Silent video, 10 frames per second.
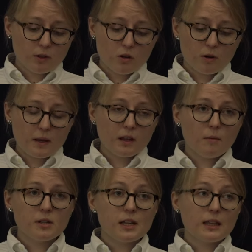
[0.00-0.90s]
of the European
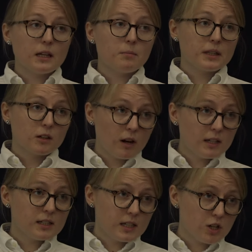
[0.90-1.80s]
armies, and but the
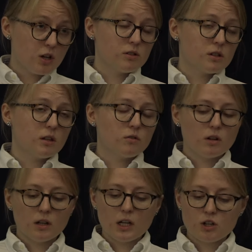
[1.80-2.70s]
greatest issue in
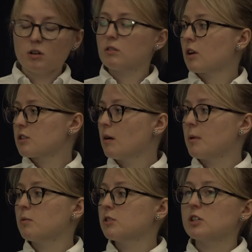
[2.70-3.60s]
the Russian
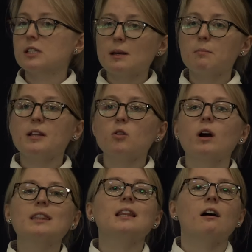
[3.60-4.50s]
army was just simply not
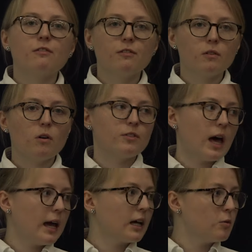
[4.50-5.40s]
enough of
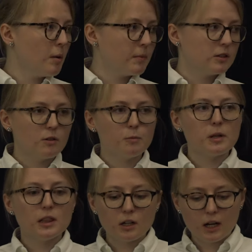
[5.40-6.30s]
that equipment. So if
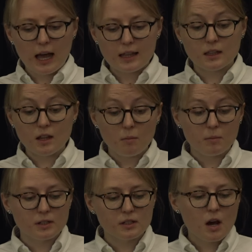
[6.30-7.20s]
we look at the
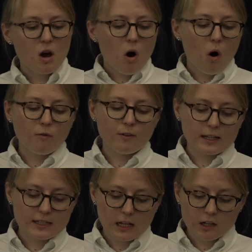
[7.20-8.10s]
numbers of
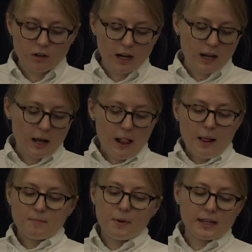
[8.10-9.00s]
artillery
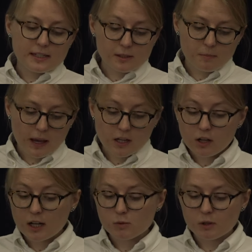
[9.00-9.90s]
pieces per
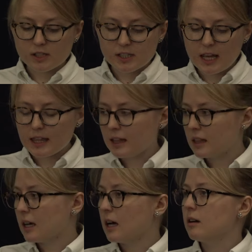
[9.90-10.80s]
units, we'll see that
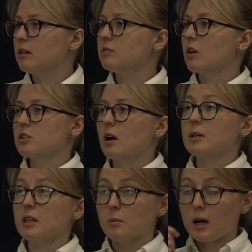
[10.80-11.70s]
in Russian
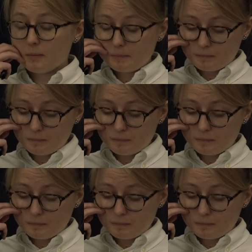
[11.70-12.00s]
army they were